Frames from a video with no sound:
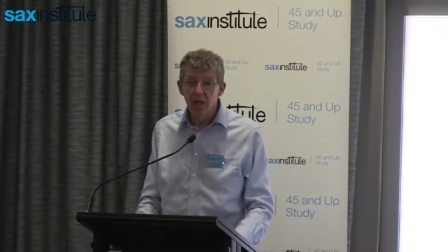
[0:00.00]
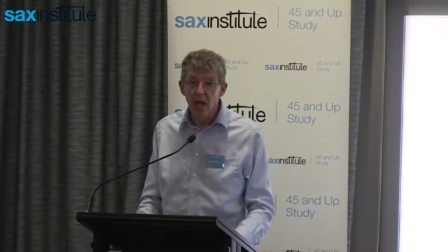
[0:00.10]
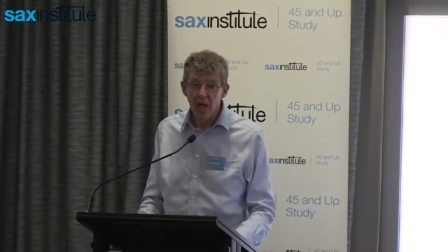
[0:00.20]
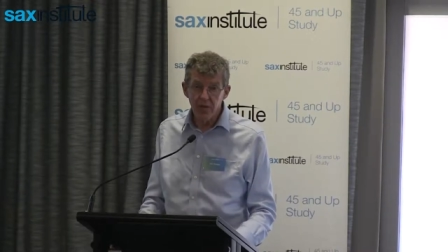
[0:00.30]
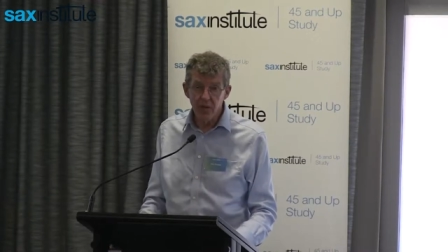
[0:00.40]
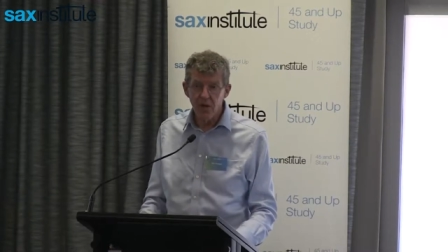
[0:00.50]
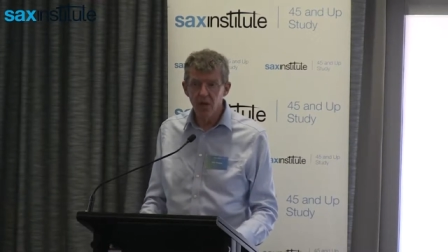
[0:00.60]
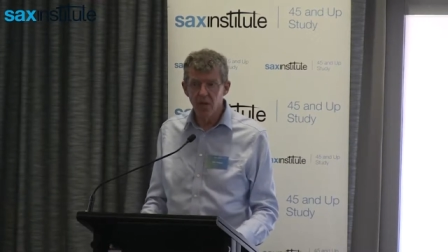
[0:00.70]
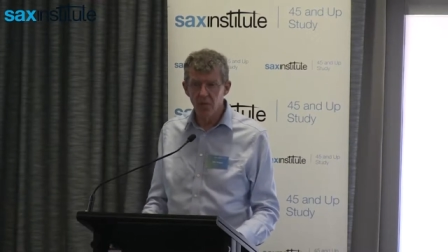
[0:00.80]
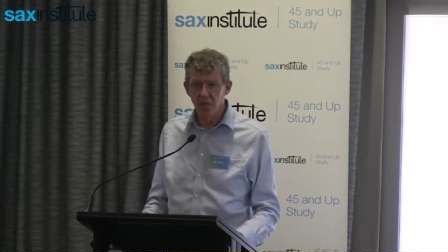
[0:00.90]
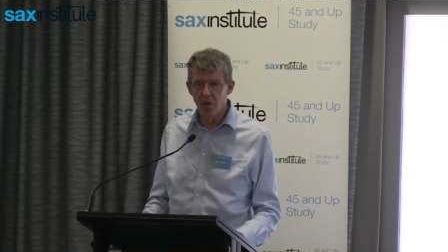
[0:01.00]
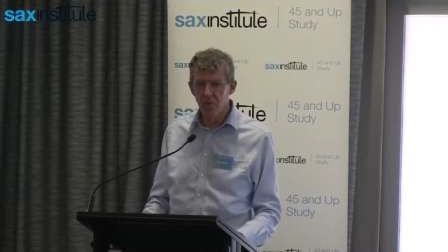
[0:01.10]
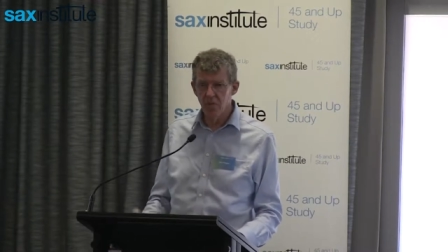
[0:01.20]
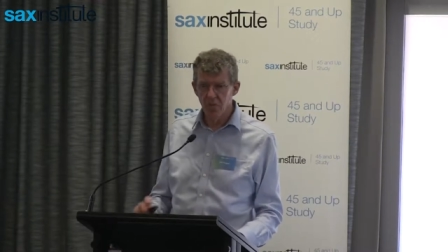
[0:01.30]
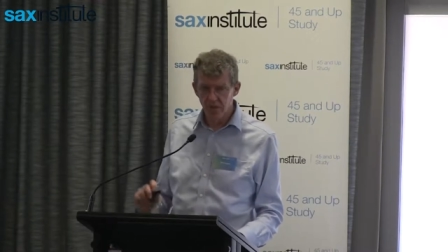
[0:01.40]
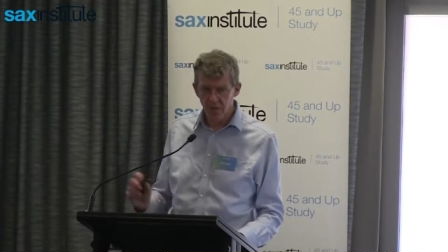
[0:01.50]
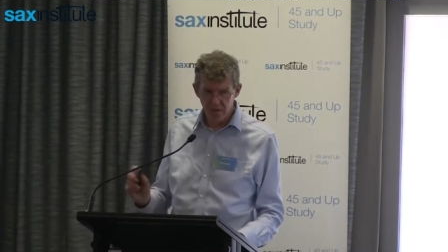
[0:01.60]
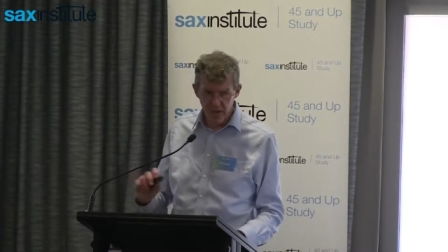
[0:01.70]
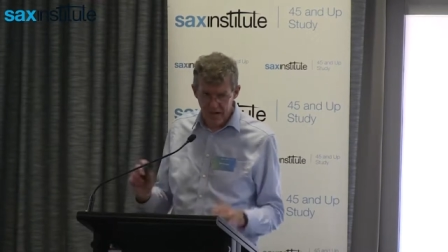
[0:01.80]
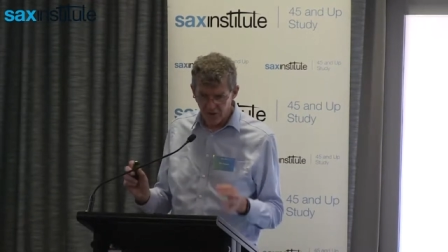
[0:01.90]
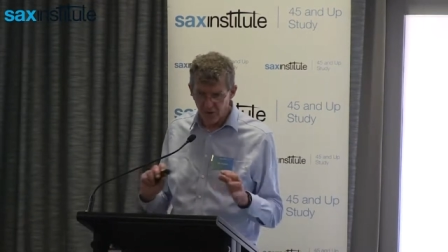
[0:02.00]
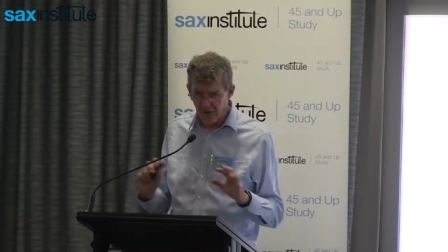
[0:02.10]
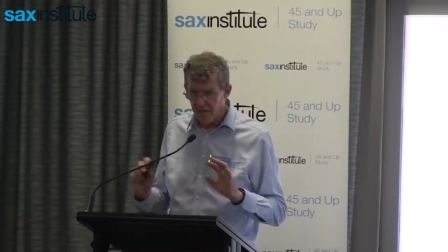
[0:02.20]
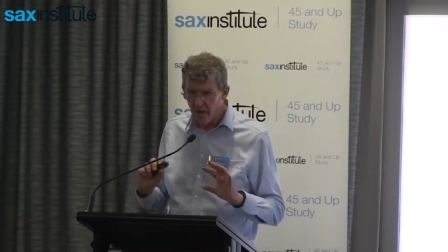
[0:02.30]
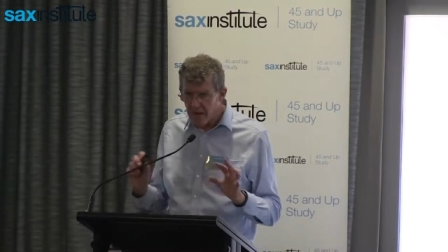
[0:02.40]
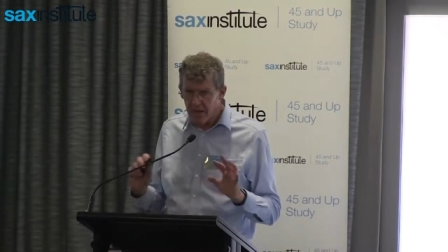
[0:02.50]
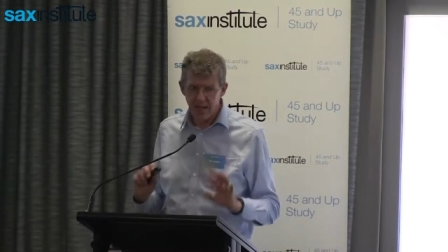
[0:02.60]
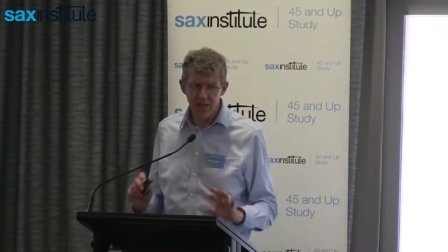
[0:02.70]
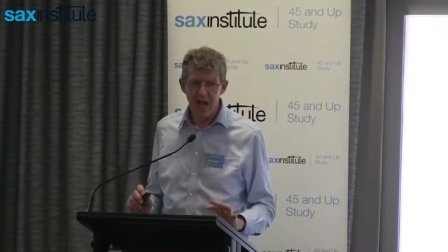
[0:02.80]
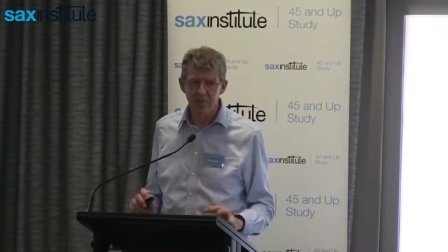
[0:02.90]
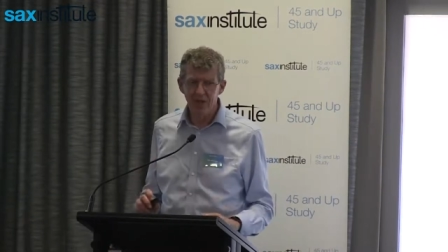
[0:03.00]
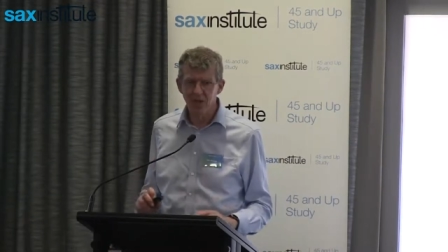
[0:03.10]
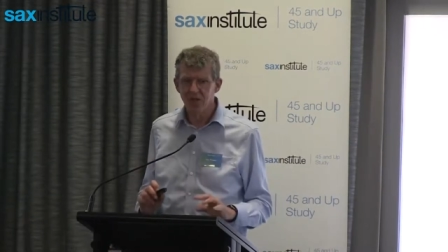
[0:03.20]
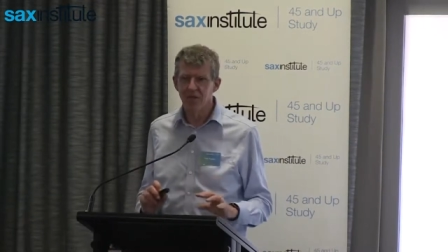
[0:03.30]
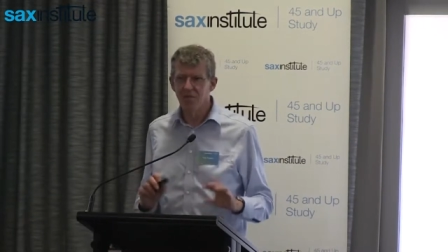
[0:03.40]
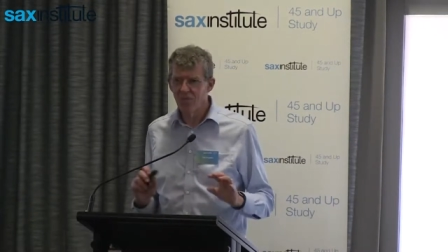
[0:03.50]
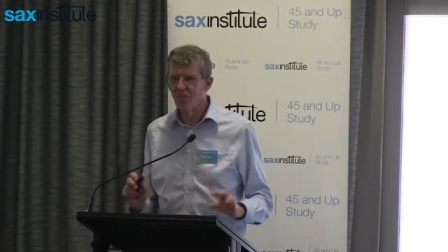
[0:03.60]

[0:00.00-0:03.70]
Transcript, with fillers: Uh, there are a little problem with actually funding that because the